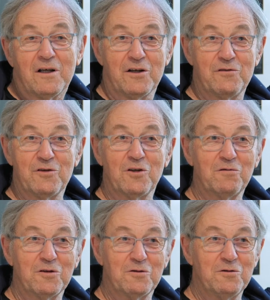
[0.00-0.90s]
If you
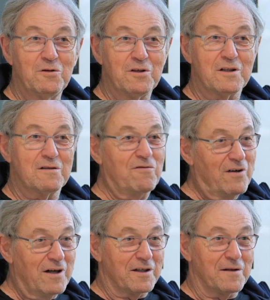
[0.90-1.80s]
don't want to do it,
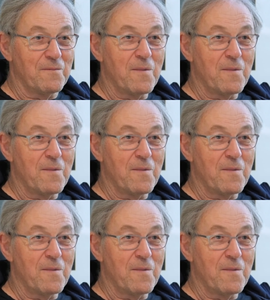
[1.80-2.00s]
fine.